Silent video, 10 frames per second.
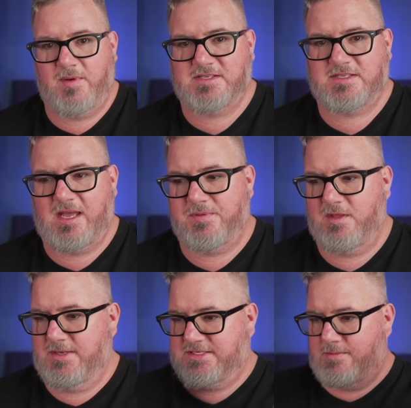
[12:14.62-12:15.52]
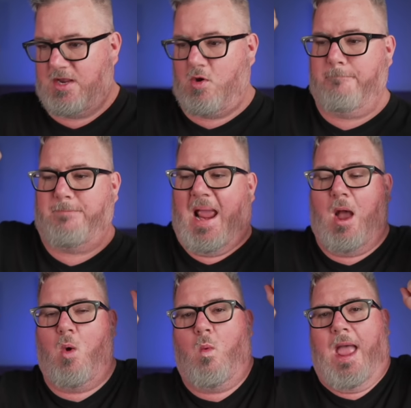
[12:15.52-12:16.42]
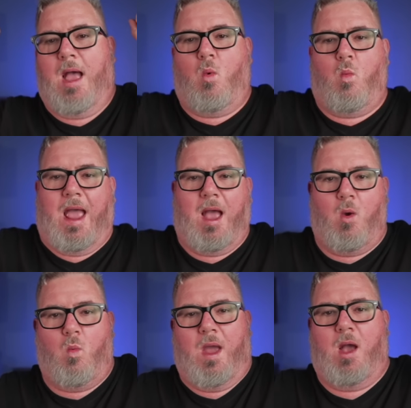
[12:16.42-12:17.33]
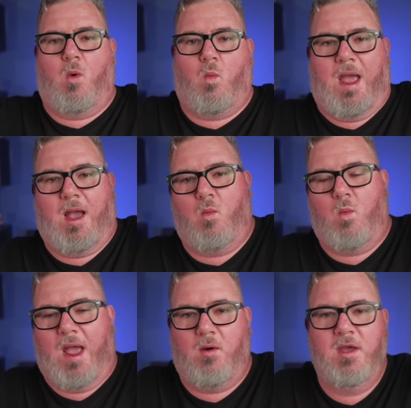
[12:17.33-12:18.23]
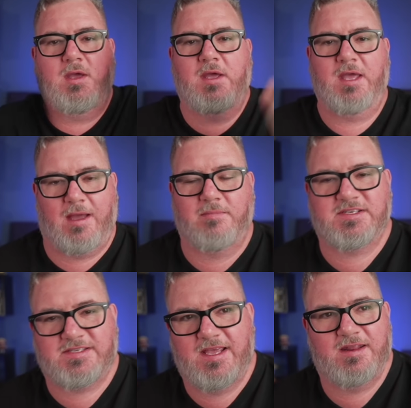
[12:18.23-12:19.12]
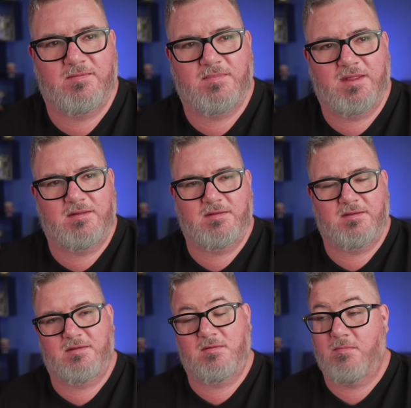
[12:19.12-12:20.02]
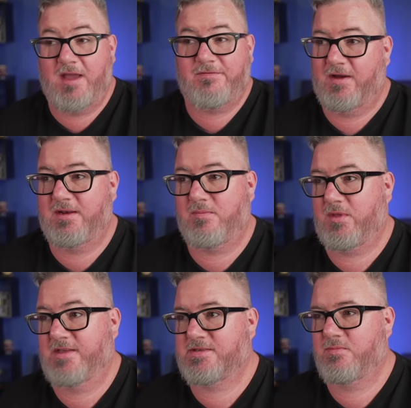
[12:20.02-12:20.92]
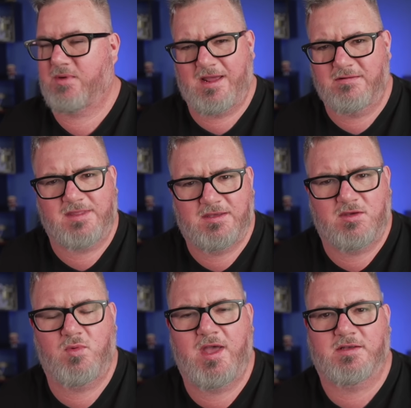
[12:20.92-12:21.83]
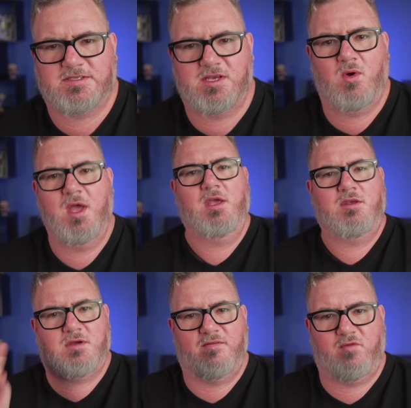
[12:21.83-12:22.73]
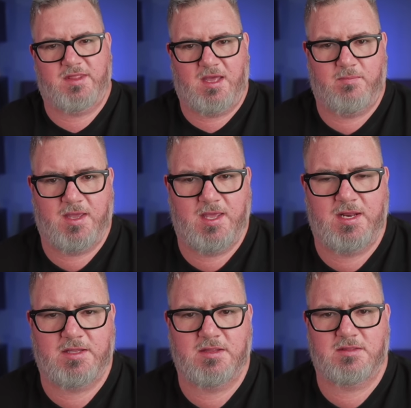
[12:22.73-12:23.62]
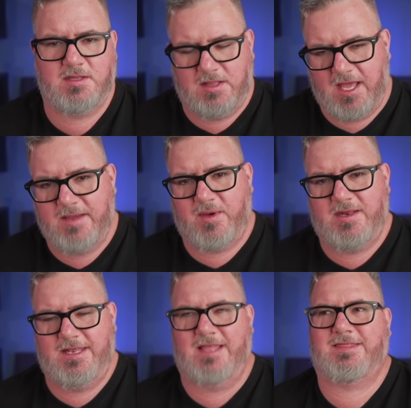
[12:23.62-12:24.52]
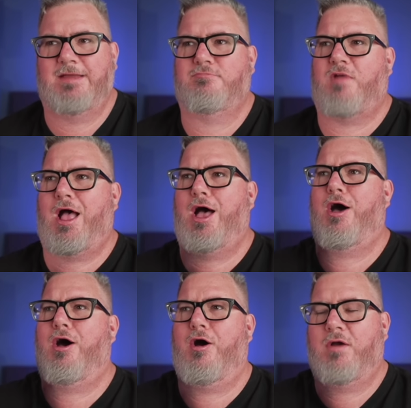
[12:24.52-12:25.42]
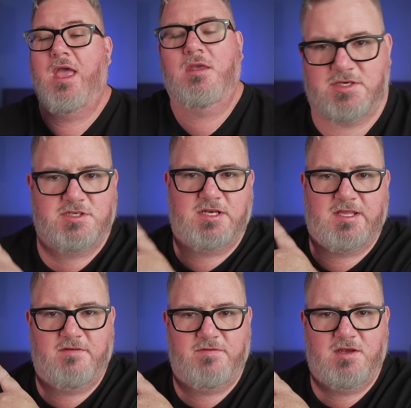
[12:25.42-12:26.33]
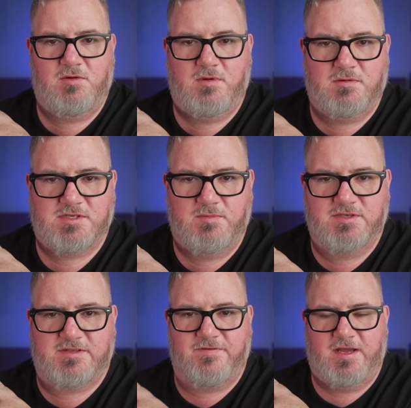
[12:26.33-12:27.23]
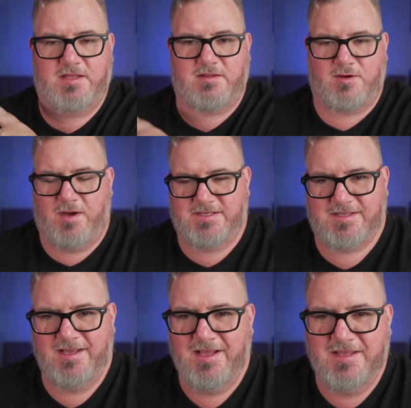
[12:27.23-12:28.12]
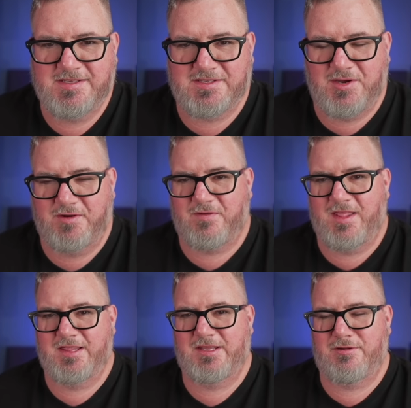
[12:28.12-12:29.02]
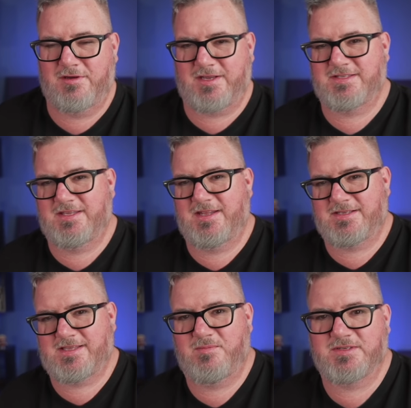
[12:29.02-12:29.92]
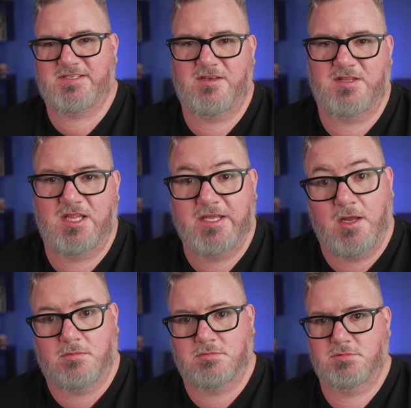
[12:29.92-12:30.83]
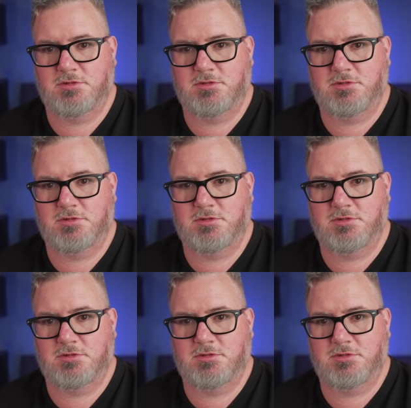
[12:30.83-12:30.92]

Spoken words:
the bus stop, and there'll be somebody going, bow, wow, wow, wow, wow, wow. I'm just saying, it. You might find it pleasant, but I don't think you will. So you can avoid that by hitting the like button. Nothing wrong. Make sure you check out that video where there was almost a fight at the quest. This is Tony for La Lido Look. Until the next time, we'll see you on the Lido.